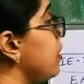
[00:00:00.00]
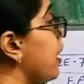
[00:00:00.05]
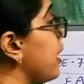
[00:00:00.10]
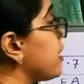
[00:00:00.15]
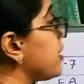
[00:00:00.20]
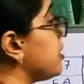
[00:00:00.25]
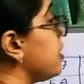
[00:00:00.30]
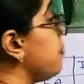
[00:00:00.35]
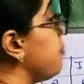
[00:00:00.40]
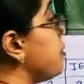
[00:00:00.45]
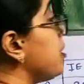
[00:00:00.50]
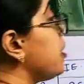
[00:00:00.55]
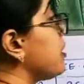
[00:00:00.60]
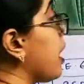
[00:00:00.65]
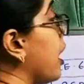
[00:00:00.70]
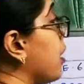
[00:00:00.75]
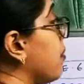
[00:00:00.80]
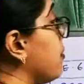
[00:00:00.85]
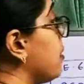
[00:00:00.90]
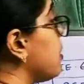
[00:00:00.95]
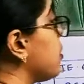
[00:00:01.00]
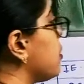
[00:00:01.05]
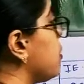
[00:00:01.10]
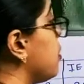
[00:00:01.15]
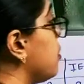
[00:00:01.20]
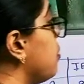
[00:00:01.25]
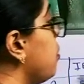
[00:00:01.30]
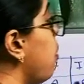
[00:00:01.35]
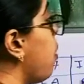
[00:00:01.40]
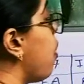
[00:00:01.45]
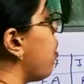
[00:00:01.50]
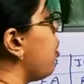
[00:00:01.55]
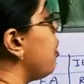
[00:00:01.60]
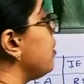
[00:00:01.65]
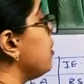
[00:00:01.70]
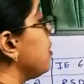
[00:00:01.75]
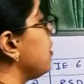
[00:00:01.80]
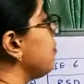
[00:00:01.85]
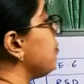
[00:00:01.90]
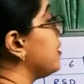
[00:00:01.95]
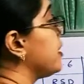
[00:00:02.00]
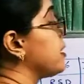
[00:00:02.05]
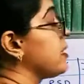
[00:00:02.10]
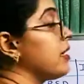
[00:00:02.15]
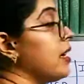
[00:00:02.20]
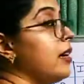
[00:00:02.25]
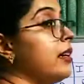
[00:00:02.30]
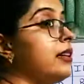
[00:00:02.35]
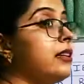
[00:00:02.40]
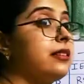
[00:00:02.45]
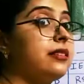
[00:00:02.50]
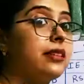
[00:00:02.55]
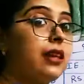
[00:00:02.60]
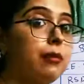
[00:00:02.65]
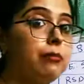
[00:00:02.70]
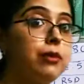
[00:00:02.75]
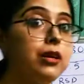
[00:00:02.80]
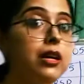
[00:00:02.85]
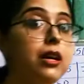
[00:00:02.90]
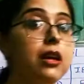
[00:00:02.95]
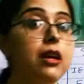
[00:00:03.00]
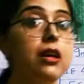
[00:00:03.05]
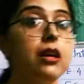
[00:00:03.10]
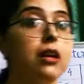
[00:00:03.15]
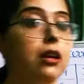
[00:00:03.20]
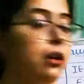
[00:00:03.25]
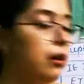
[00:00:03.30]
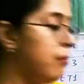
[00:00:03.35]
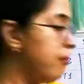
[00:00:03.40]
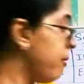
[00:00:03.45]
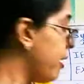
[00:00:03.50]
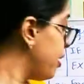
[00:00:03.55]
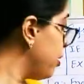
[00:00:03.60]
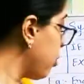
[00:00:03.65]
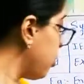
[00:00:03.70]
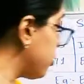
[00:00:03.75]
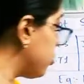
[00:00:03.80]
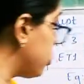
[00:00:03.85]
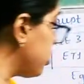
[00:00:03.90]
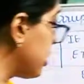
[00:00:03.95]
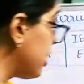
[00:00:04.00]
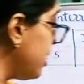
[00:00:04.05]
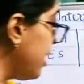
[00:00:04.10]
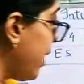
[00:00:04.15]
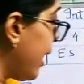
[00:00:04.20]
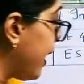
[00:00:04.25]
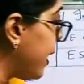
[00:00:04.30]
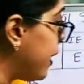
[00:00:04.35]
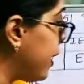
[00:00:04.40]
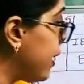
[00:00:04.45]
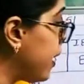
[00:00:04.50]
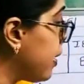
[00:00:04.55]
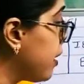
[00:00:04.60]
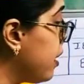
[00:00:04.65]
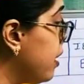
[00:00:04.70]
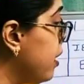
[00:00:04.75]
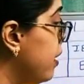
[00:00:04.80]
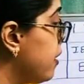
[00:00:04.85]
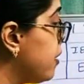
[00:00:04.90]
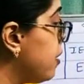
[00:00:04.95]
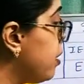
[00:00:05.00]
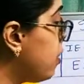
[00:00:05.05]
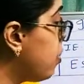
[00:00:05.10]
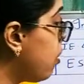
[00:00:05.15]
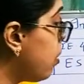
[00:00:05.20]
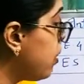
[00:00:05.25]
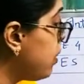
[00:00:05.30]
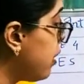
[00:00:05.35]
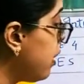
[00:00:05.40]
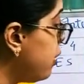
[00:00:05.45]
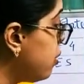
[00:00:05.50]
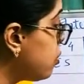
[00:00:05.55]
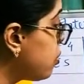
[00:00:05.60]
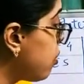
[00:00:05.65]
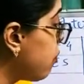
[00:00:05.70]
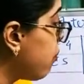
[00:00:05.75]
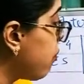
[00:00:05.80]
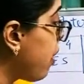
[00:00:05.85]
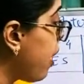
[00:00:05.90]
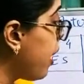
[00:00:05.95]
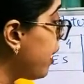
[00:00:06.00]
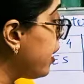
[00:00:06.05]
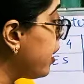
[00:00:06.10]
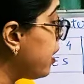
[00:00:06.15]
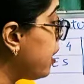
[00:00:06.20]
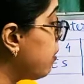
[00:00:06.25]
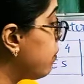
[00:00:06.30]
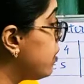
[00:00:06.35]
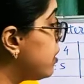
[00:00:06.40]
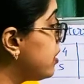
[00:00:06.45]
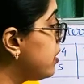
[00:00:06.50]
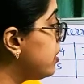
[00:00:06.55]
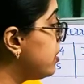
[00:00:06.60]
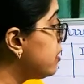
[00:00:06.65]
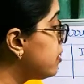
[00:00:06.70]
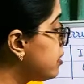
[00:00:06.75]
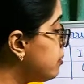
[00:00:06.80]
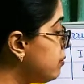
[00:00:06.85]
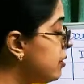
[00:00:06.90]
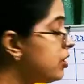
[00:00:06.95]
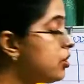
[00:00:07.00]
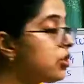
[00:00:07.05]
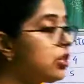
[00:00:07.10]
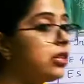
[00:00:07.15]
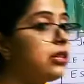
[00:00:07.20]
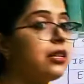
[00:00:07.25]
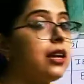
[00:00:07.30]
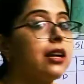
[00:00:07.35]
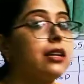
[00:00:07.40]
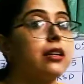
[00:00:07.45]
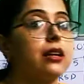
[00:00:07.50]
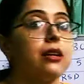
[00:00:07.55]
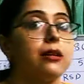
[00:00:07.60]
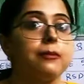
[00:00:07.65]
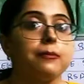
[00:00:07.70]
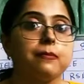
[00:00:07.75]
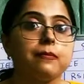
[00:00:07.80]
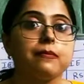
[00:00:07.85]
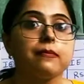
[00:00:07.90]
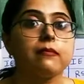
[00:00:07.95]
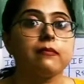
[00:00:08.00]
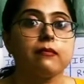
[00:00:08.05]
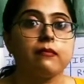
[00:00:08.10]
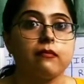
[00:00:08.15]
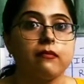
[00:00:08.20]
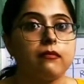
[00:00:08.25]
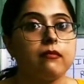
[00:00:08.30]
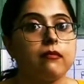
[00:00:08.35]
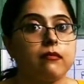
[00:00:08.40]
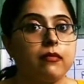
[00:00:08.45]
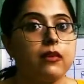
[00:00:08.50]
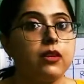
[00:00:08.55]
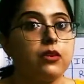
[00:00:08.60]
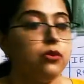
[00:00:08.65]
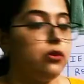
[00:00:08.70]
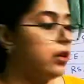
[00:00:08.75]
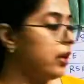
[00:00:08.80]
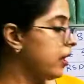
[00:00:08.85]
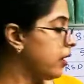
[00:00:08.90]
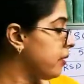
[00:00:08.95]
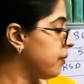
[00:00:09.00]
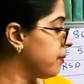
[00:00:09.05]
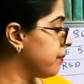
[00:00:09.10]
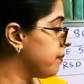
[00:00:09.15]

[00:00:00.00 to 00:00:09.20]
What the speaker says: except timer 0, all the bits are disabled by logical ANDing the contents of IE with this immediate data. Okay.